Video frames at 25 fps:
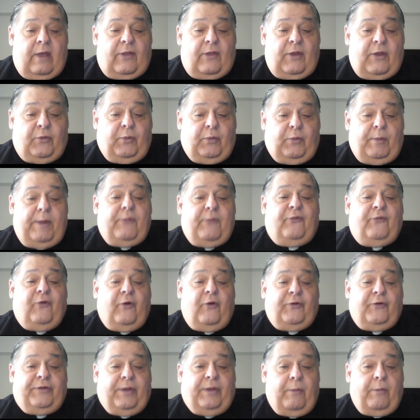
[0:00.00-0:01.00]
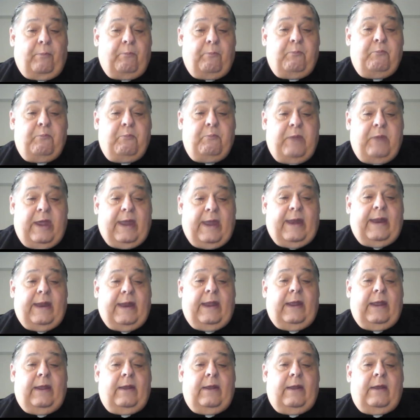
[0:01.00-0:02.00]
This would be first of
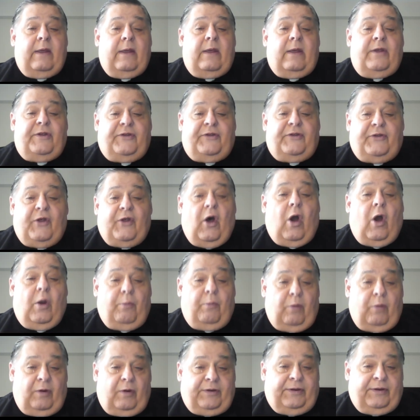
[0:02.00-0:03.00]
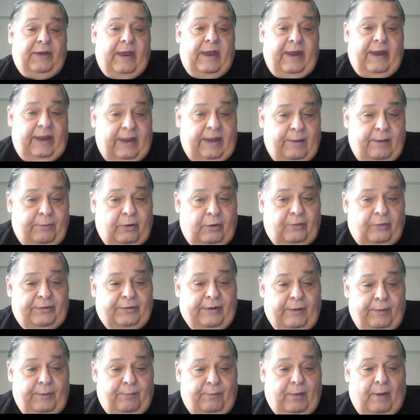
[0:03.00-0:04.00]
many songbooks and hymnals
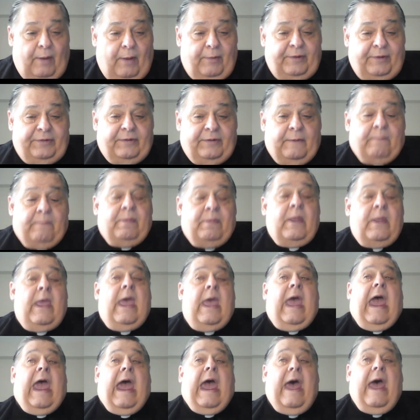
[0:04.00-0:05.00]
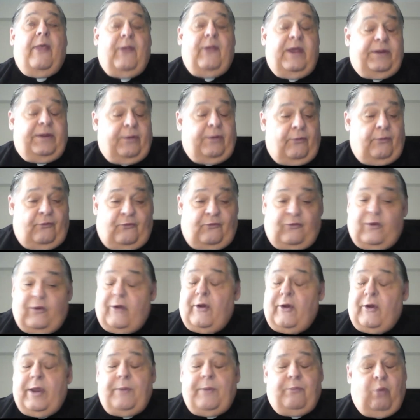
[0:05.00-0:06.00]
they would publish. And these are
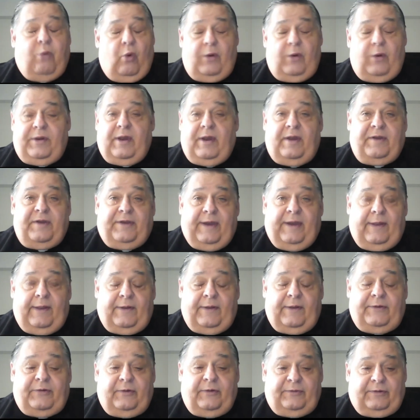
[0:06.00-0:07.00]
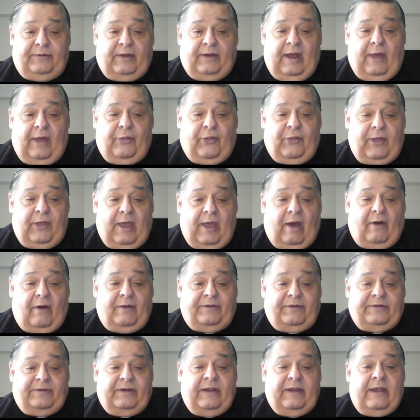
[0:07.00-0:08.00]
very important to understand the Church of God
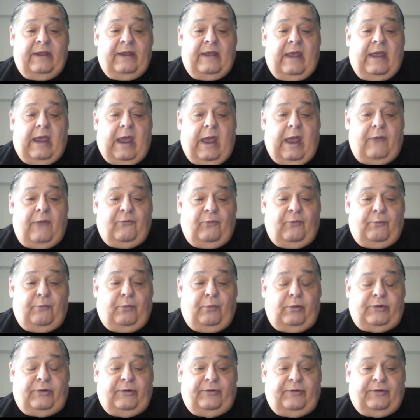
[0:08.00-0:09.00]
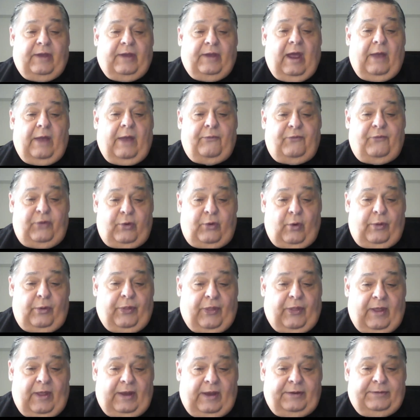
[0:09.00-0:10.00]
theology and Church of God view on
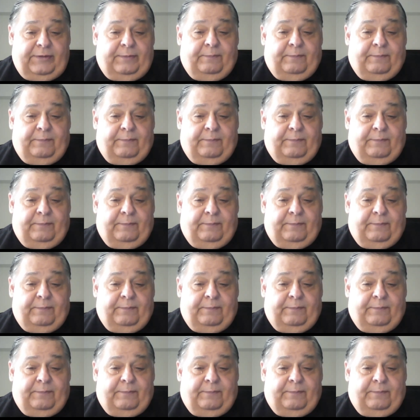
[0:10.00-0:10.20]
things.